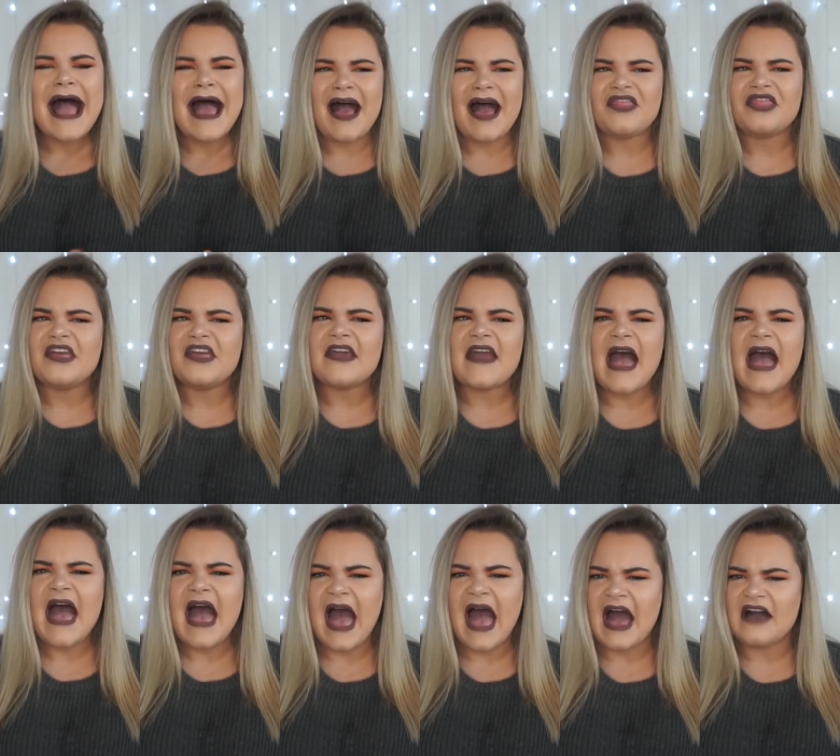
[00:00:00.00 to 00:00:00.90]
I think I
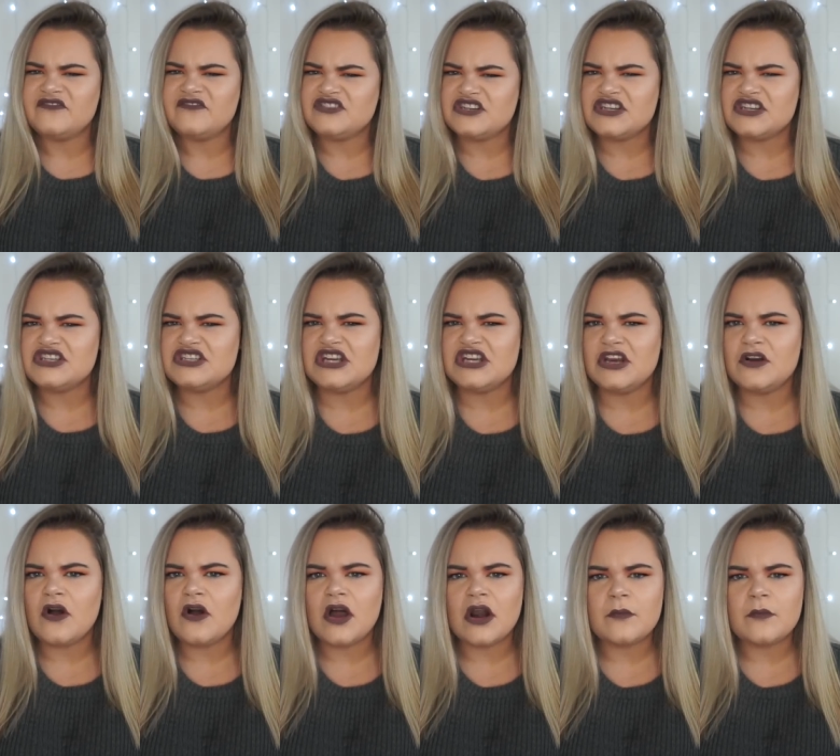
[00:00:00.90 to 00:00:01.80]
have done a Shein
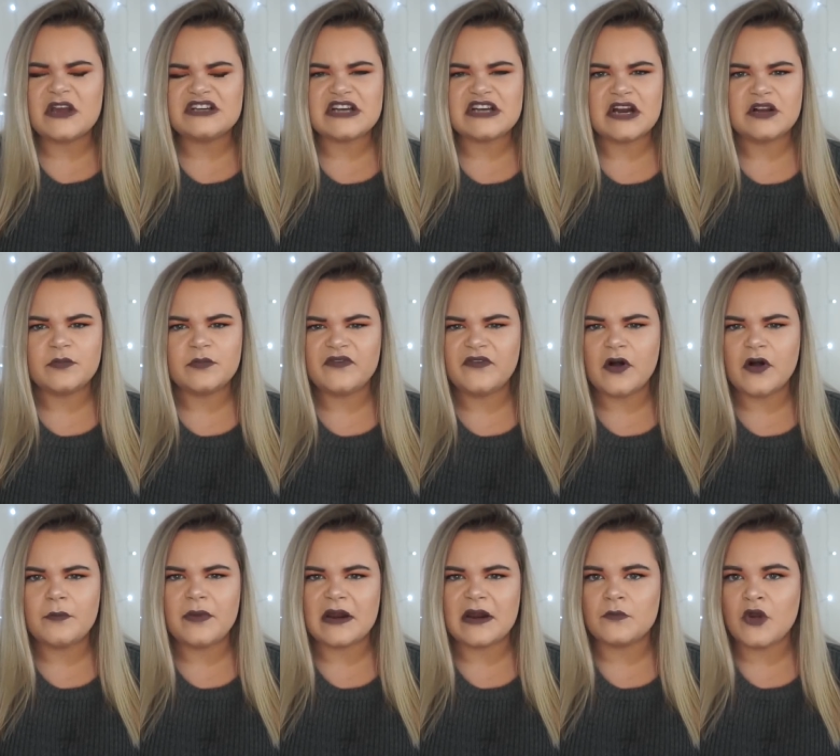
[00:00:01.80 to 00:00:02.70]
haul on my channel
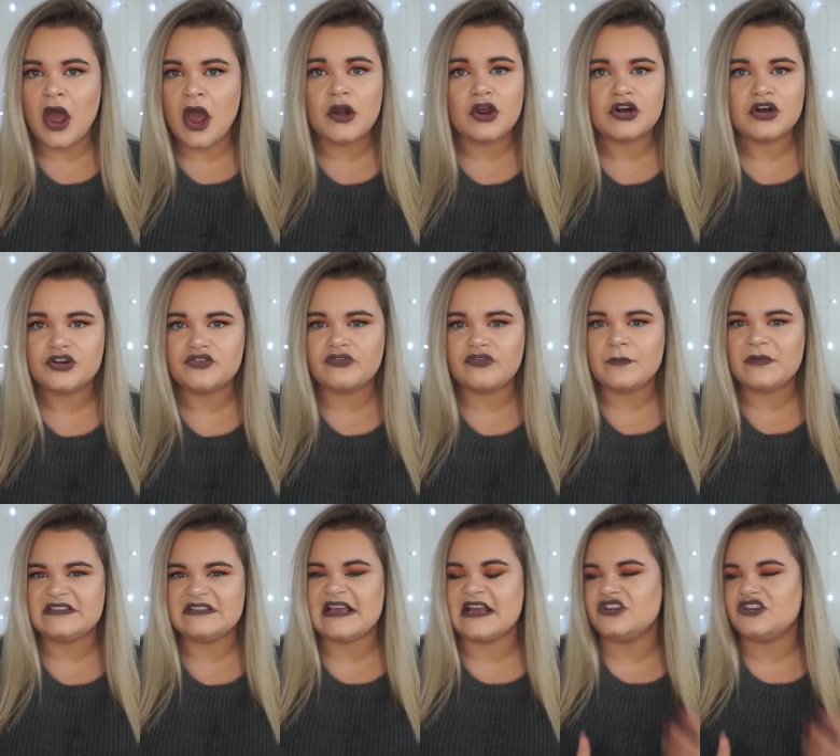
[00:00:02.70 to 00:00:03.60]
before, but I'm not
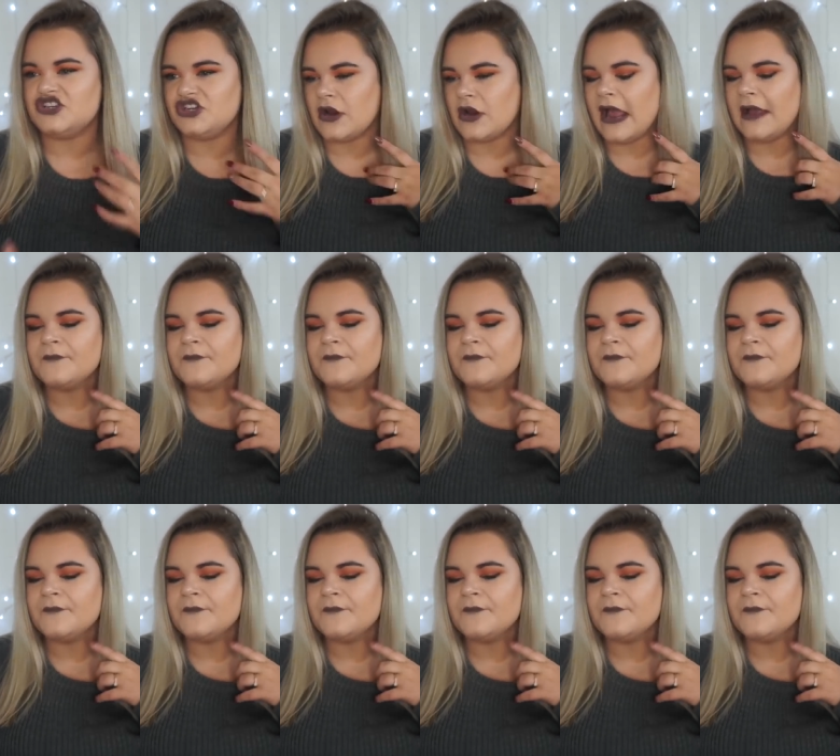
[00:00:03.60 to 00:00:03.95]
100% sure.